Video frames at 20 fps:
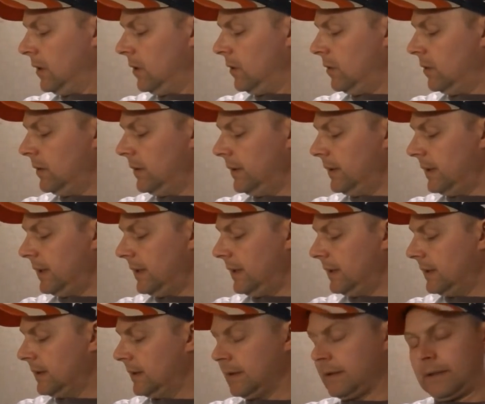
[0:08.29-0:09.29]
on
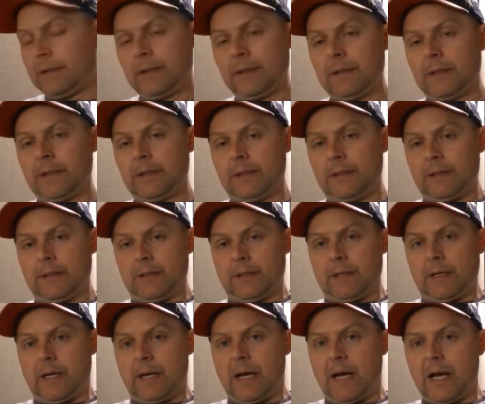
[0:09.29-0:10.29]

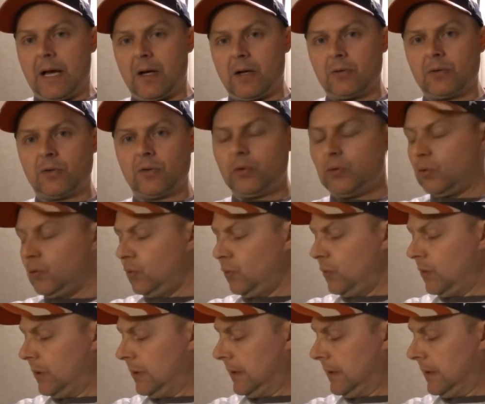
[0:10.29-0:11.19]
how to